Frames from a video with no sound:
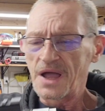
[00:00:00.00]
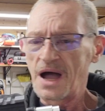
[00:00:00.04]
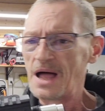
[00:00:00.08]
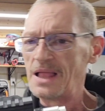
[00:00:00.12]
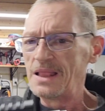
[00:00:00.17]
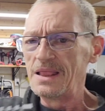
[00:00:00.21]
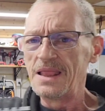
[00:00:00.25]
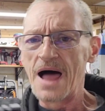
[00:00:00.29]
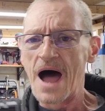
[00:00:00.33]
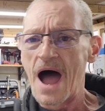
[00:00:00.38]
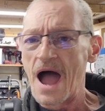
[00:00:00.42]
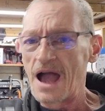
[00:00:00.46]

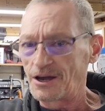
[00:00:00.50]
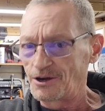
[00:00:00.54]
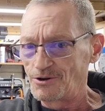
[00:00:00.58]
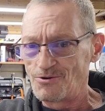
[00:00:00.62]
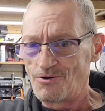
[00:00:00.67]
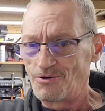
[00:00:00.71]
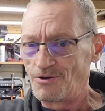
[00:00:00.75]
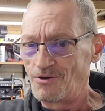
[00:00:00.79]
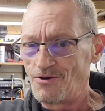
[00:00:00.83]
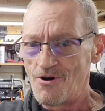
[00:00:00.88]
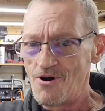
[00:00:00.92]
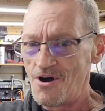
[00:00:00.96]
A lot
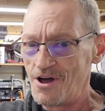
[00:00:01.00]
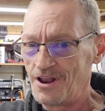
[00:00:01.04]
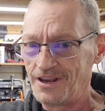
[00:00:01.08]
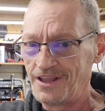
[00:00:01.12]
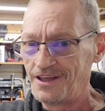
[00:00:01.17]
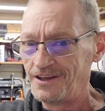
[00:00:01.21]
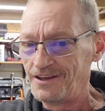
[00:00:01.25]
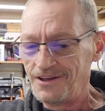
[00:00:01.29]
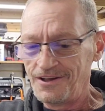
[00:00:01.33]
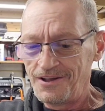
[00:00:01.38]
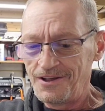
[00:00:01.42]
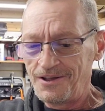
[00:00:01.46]
going
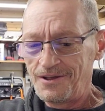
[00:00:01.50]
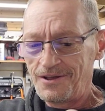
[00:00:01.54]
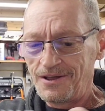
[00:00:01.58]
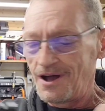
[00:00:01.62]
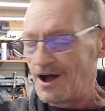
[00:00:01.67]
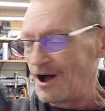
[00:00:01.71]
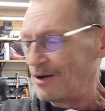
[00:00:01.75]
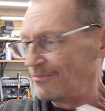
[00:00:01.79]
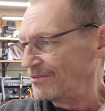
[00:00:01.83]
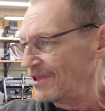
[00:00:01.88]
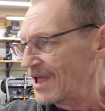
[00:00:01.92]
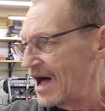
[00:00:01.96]
on.
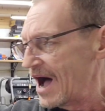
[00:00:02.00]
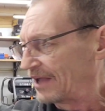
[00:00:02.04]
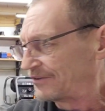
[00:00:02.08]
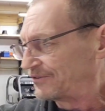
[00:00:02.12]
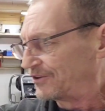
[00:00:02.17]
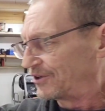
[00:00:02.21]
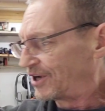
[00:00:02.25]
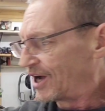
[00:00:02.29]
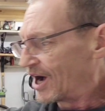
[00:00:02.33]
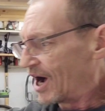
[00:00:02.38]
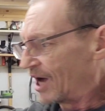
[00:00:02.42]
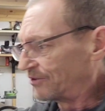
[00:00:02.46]

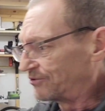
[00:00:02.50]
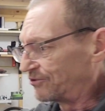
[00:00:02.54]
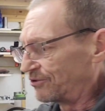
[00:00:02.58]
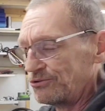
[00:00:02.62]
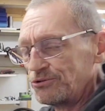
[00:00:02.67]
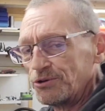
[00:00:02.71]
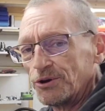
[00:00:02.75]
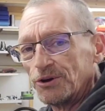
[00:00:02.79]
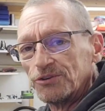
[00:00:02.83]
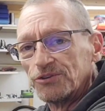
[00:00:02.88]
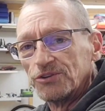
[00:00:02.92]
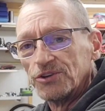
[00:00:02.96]
Lots of
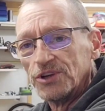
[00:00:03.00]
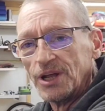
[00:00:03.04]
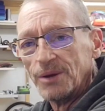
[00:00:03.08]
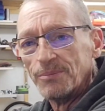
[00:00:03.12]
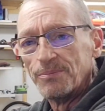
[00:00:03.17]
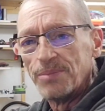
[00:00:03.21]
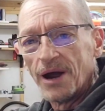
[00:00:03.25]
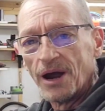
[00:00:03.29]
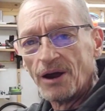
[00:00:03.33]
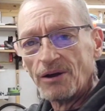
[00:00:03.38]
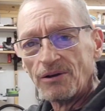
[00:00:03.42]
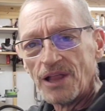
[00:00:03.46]
concentricity and